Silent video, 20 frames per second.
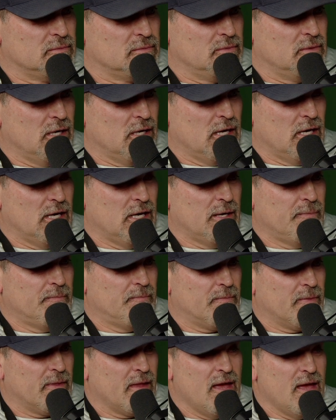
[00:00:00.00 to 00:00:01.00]
And
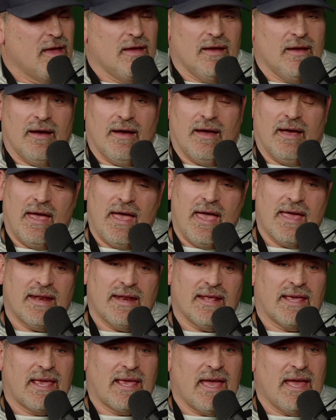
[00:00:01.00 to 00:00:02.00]

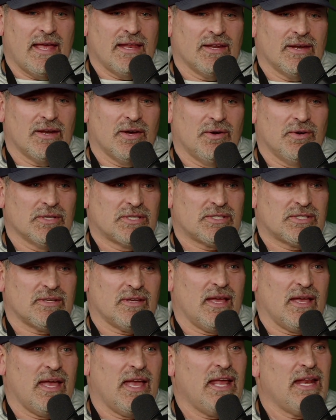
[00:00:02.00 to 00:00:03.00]
again,
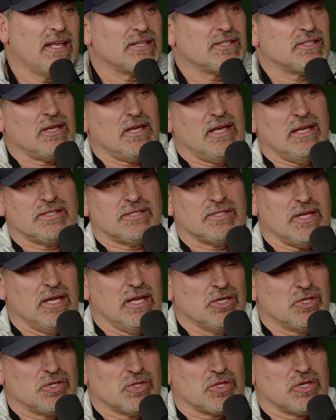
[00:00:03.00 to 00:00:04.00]
it's
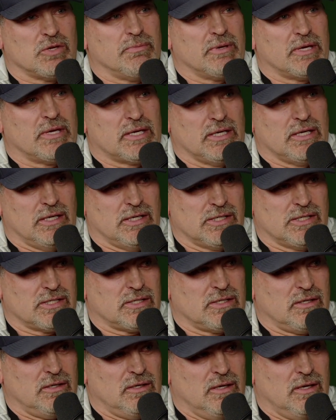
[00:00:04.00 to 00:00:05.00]
interesting because
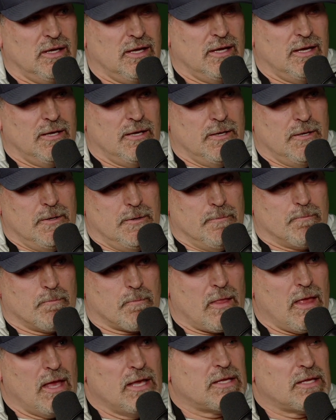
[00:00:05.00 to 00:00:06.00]

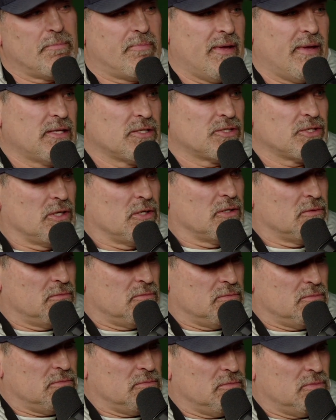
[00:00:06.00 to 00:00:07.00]
it depends on
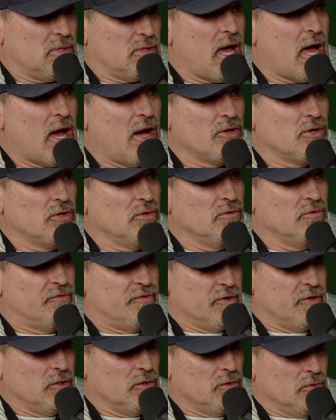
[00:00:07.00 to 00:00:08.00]
how you
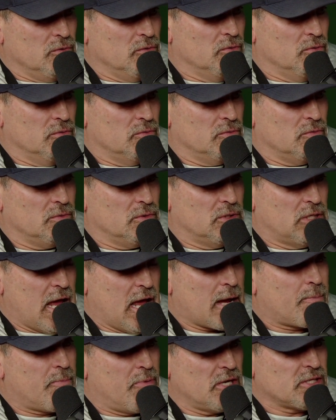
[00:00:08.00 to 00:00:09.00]
view
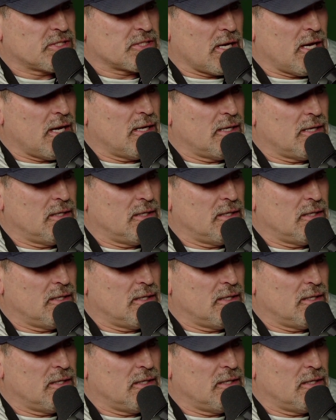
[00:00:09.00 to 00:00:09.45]
Dak Prescott.